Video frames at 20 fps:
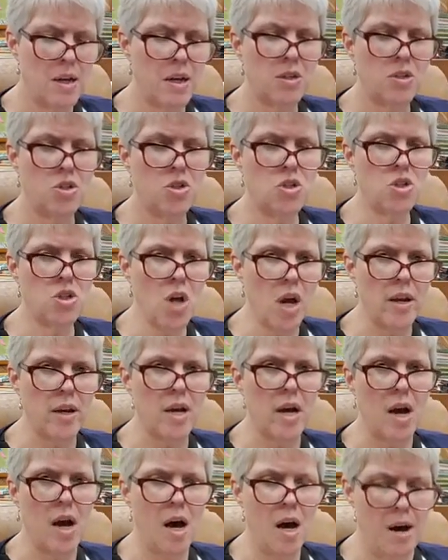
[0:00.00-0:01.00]
Shut
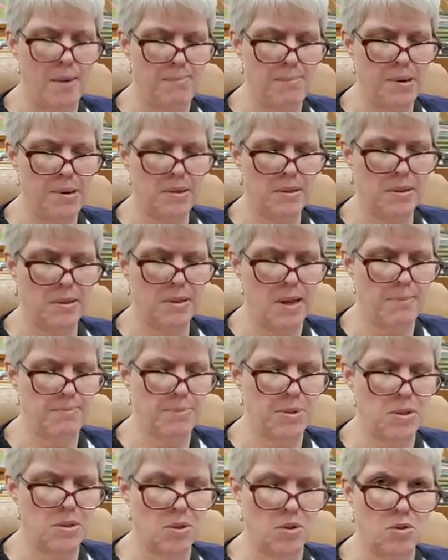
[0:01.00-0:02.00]
up, snapped
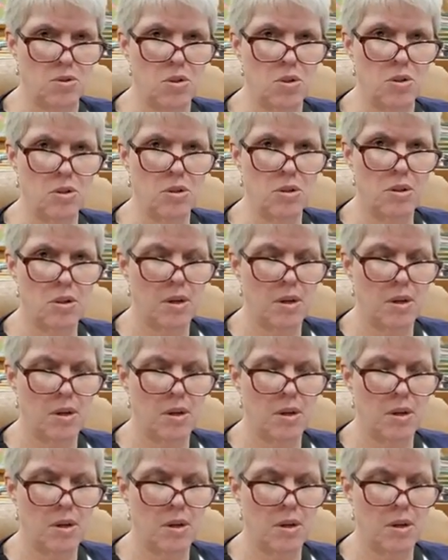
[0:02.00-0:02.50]
the soldier.